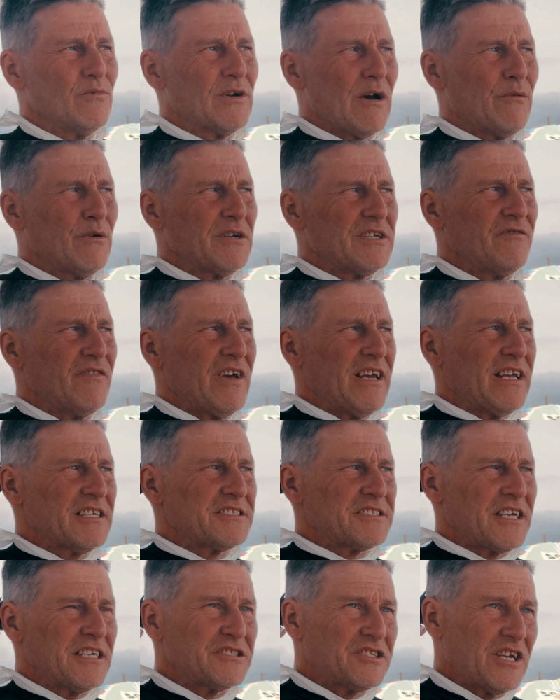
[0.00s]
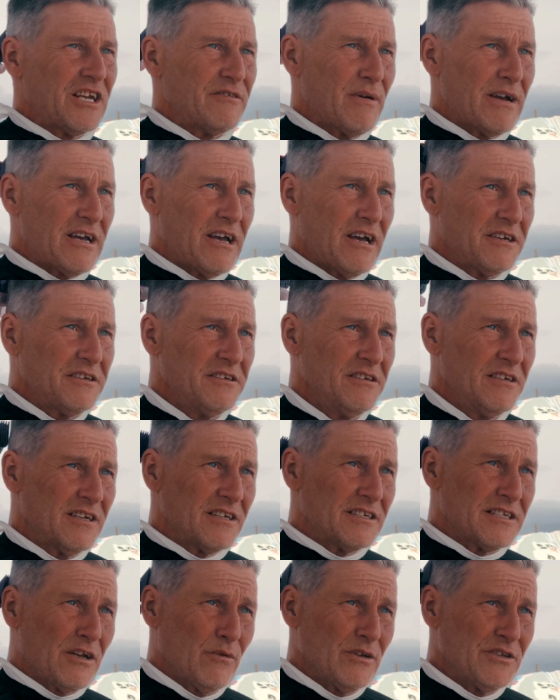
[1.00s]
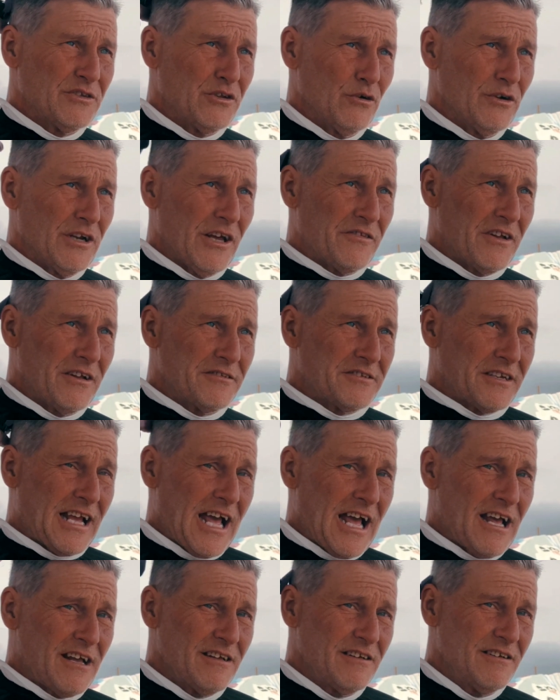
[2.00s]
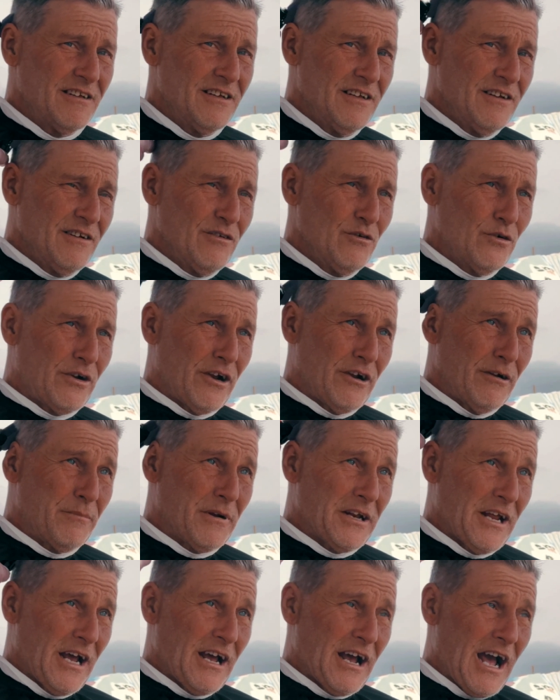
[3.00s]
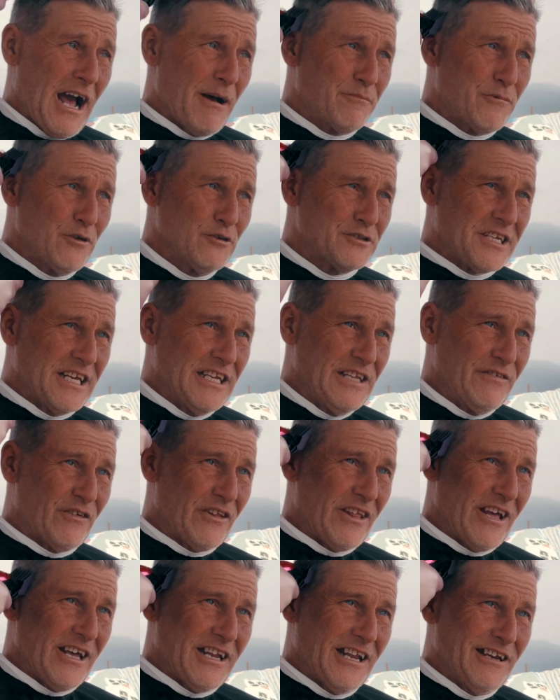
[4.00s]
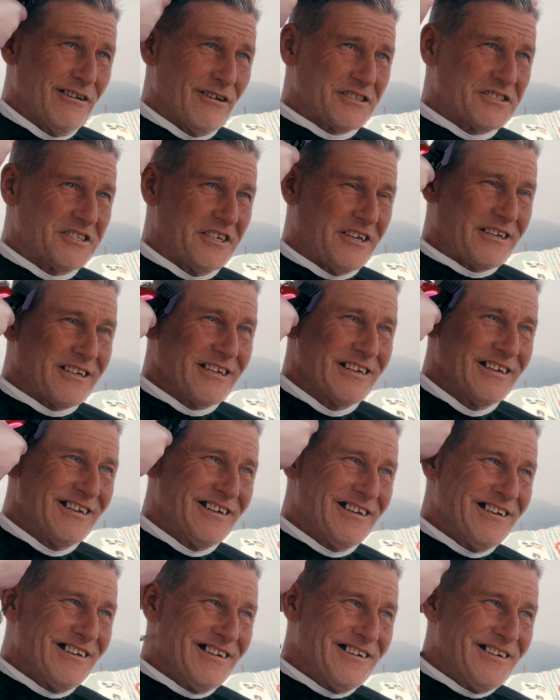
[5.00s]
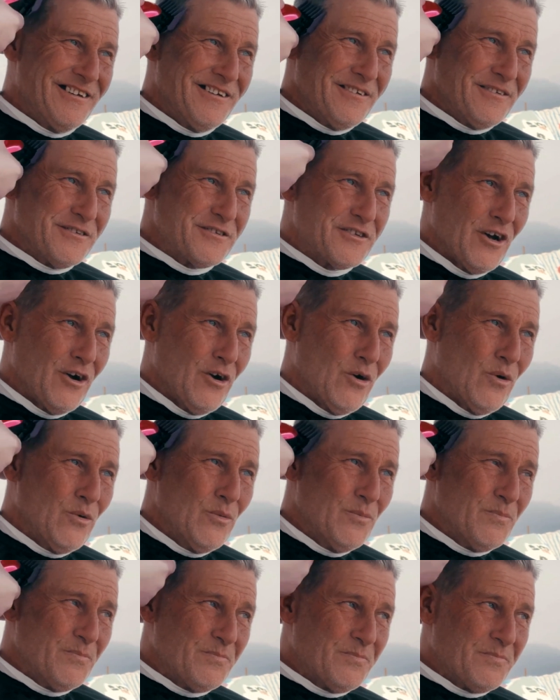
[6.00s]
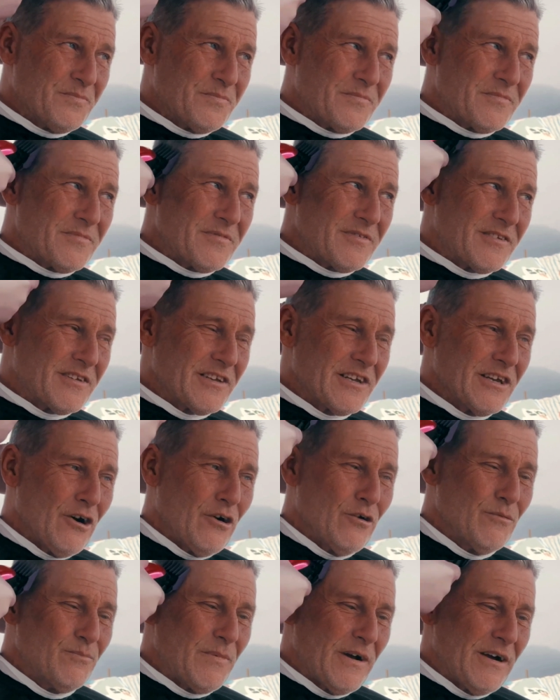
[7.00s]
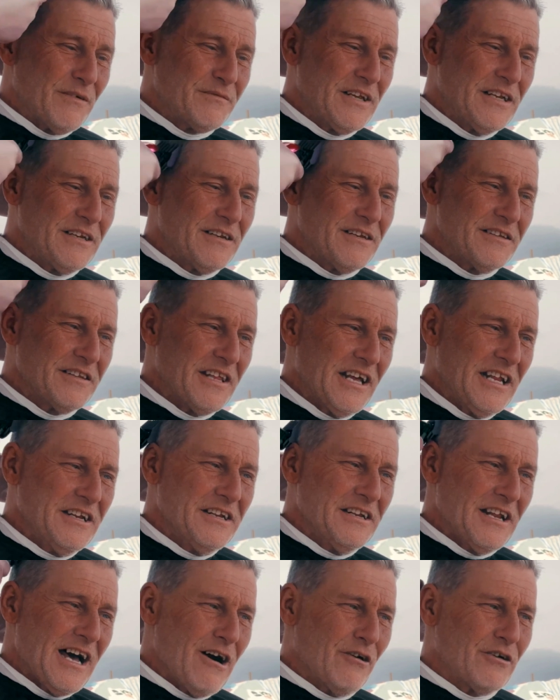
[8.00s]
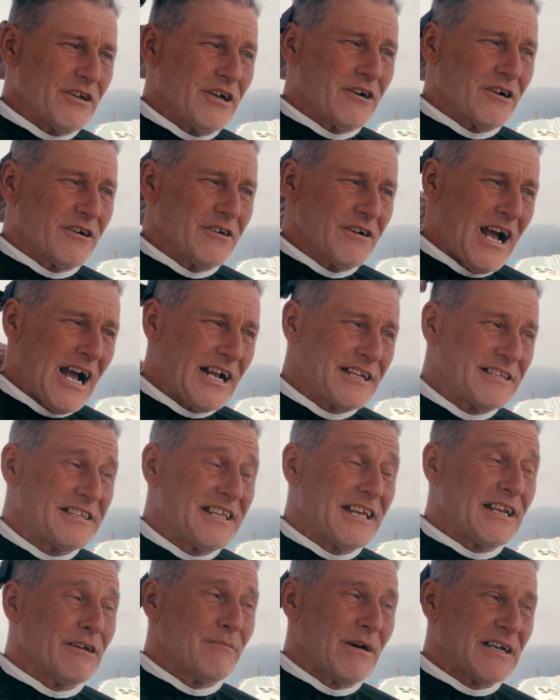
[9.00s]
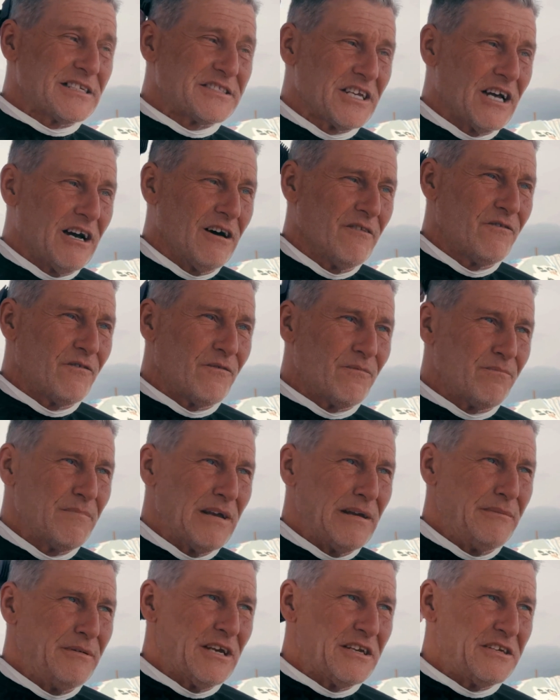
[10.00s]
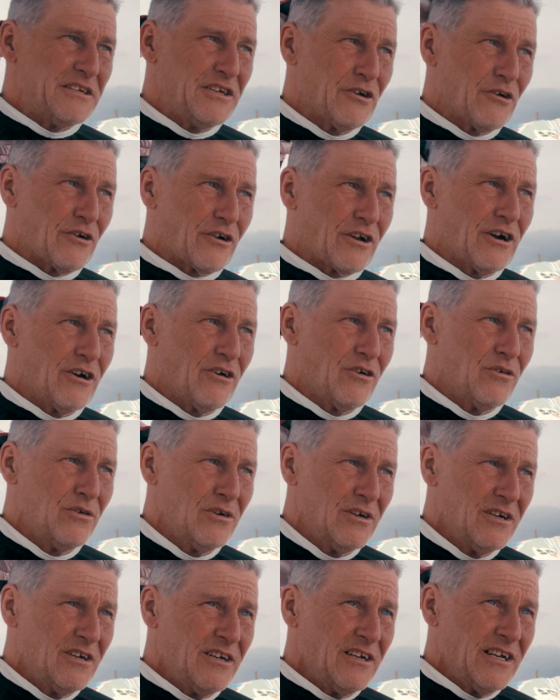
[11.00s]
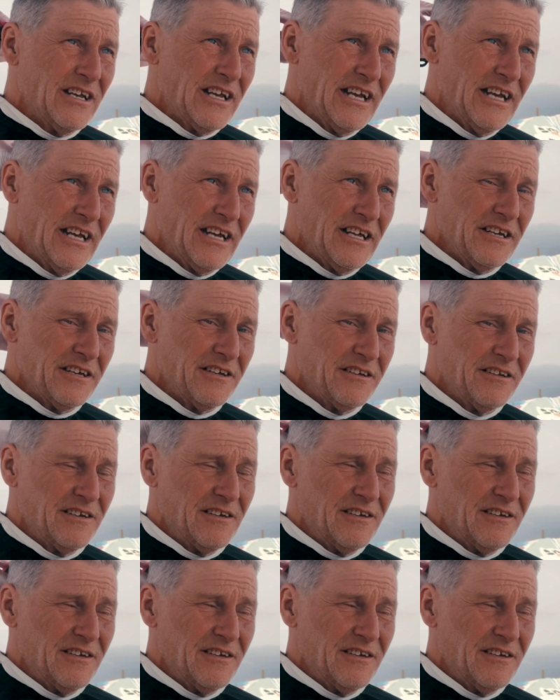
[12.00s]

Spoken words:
I went to Vegas, I shaved my head because I wasn't doing nothing. I was like, who cares? But I'm too skinny for that, and I look sick. So, I did. Then out here, I did it myself maybe a year ago, and